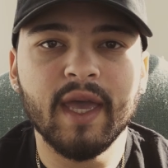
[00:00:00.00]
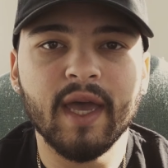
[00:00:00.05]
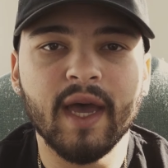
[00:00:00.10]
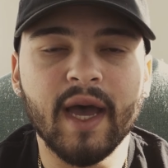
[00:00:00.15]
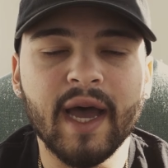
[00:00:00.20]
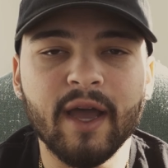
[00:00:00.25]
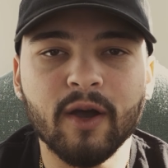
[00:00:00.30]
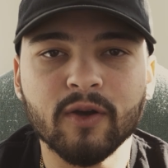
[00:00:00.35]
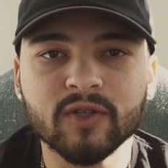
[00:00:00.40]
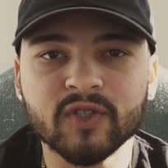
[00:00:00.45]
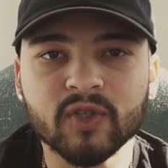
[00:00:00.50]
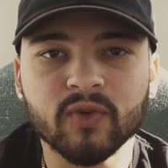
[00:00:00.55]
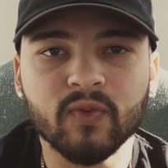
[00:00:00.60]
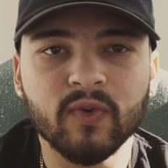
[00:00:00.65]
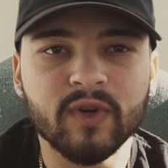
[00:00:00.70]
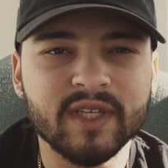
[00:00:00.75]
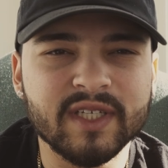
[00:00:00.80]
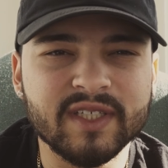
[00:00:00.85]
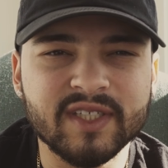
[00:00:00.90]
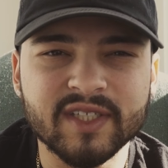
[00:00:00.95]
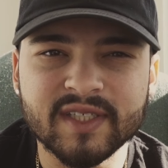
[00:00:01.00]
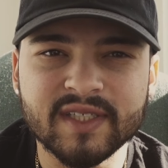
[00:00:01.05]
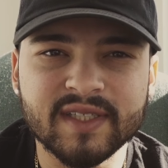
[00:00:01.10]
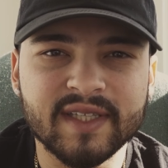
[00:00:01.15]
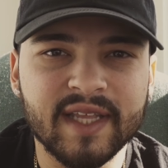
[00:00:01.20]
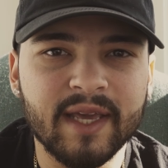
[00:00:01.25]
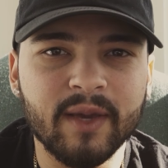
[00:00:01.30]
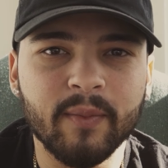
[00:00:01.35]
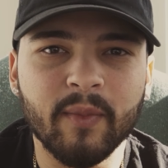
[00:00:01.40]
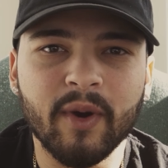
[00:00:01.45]
I also really just
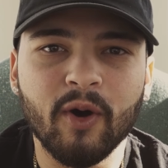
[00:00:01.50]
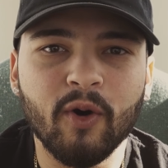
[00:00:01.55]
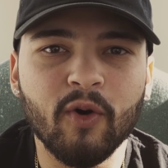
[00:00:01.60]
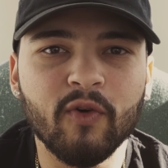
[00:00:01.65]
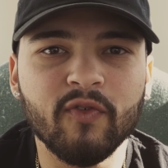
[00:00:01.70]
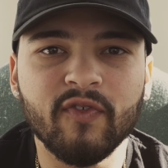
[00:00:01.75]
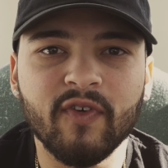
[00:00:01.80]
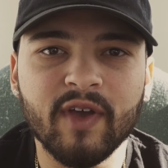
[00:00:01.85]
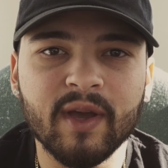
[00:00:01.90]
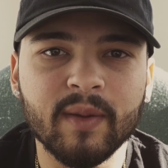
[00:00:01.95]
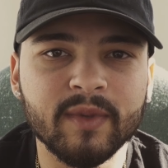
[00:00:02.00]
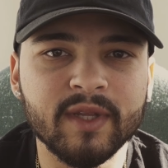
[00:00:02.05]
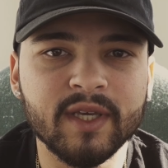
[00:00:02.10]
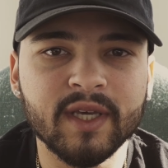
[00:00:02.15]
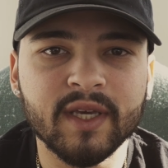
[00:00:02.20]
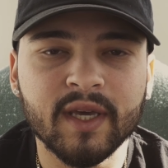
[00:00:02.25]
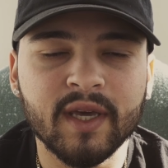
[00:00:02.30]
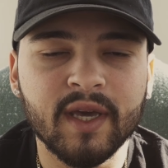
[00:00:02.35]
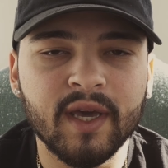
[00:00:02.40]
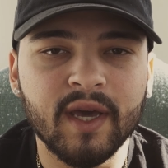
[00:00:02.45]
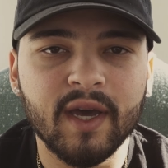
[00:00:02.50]
thank my whole family